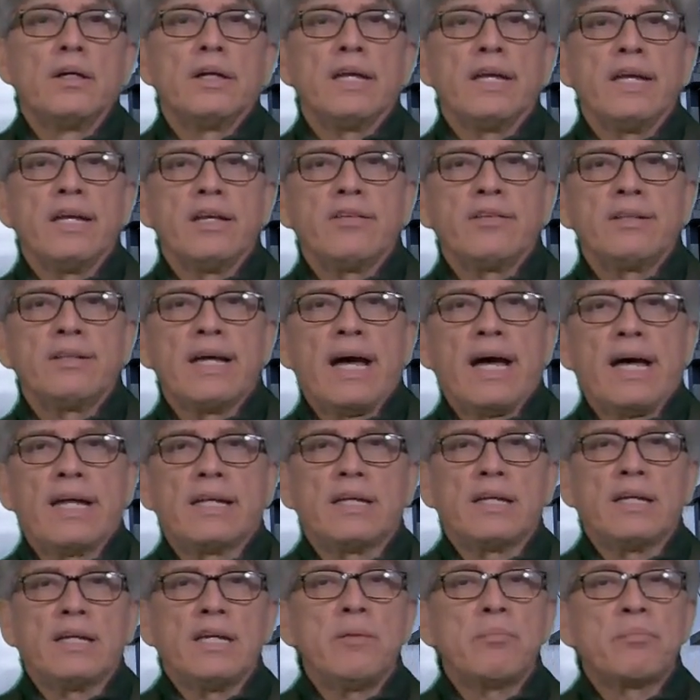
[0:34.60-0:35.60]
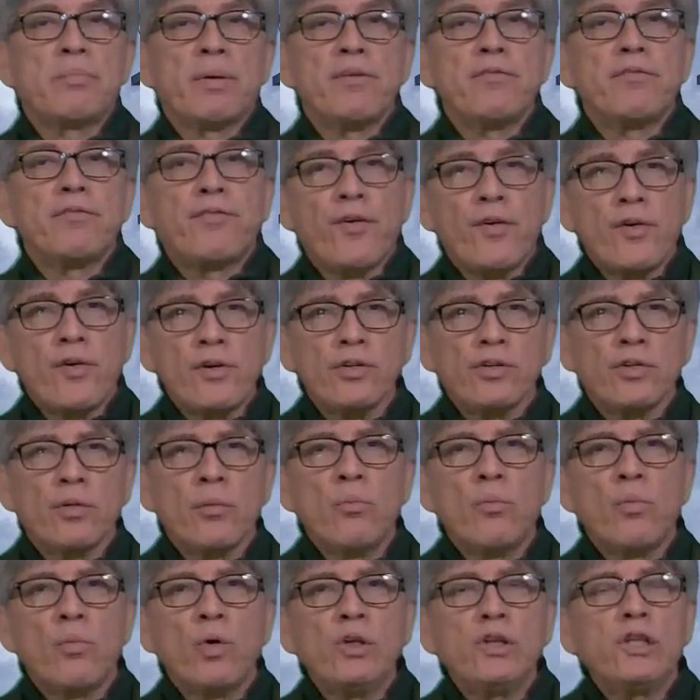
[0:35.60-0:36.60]
is that it performs
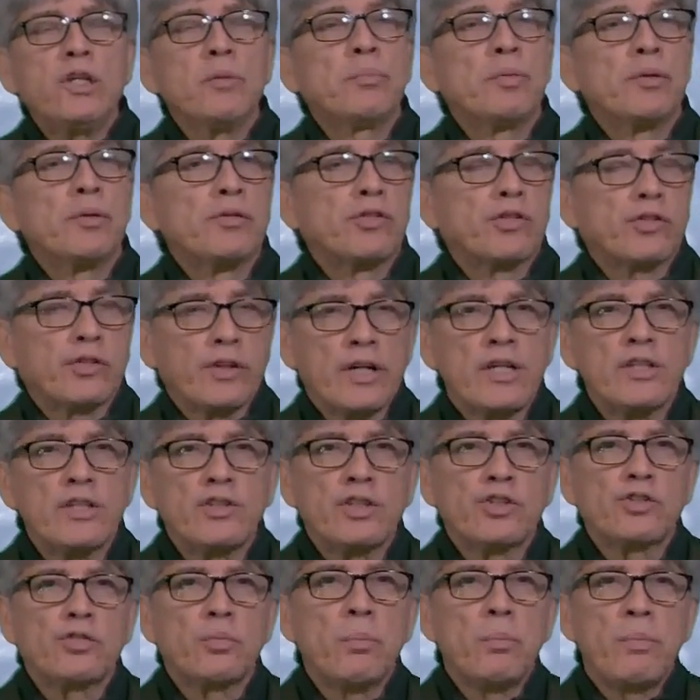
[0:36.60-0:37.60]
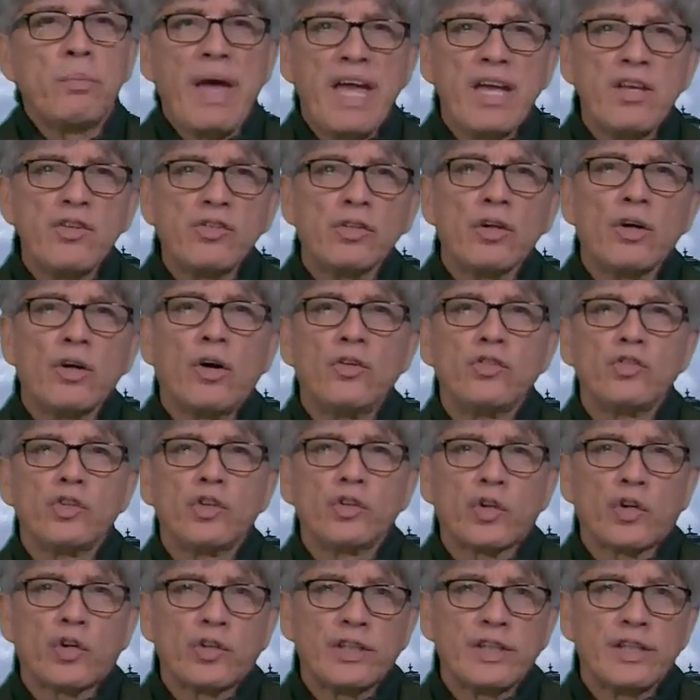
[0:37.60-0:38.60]
multiple searches based on
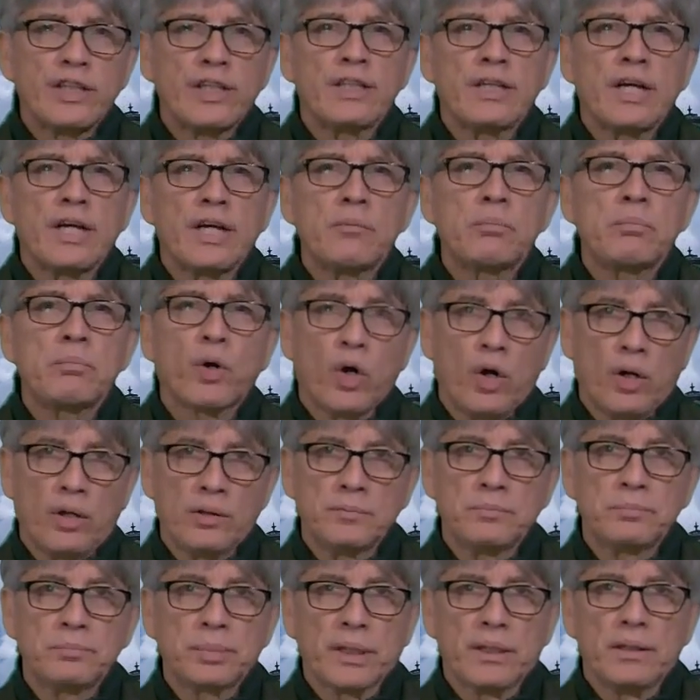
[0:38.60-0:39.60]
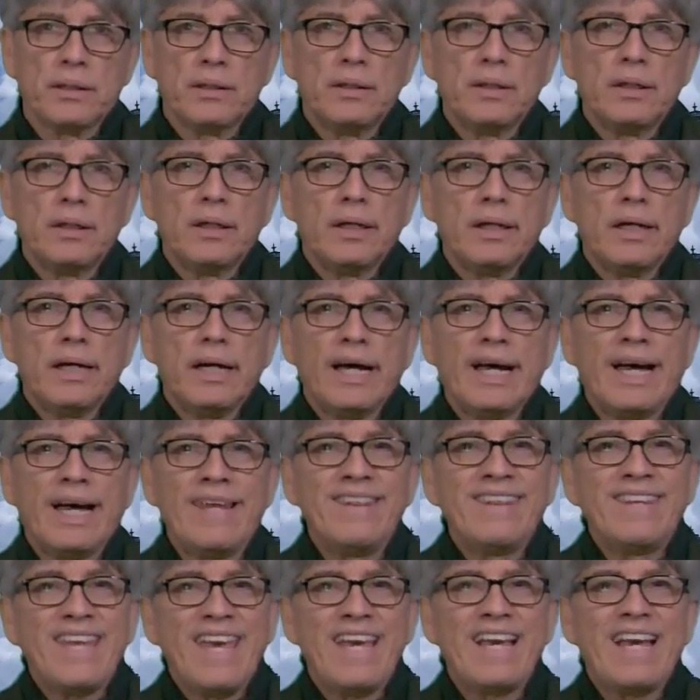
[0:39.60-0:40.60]
your original prompt
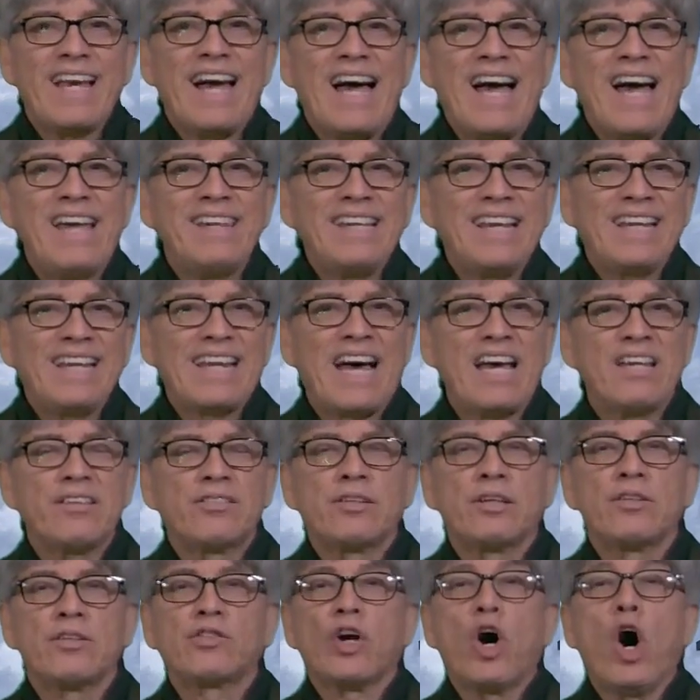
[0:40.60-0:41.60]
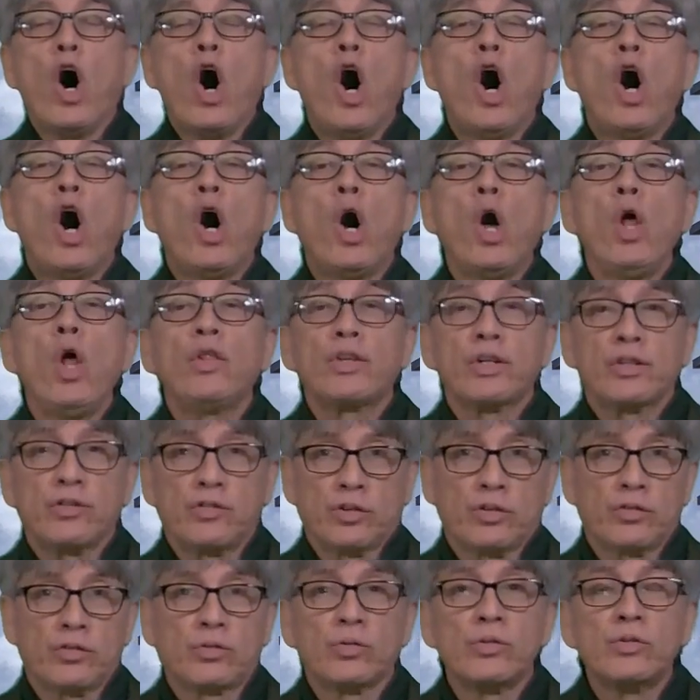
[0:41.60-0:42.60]
and then analyzes
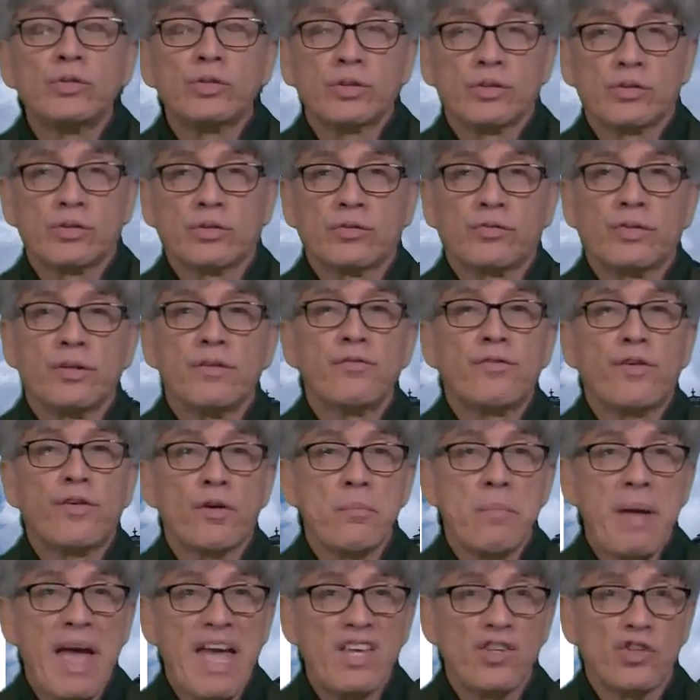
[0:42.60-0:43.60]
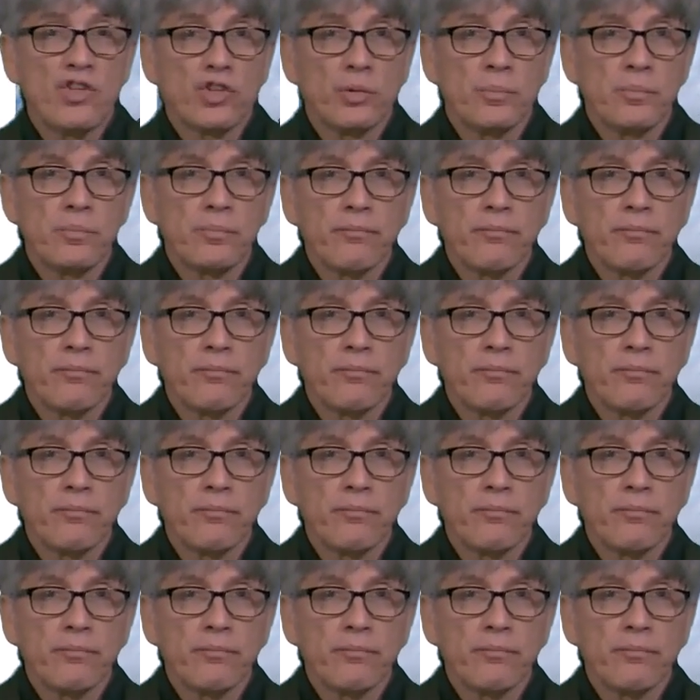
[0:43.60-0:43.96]
hundreds of sources of information.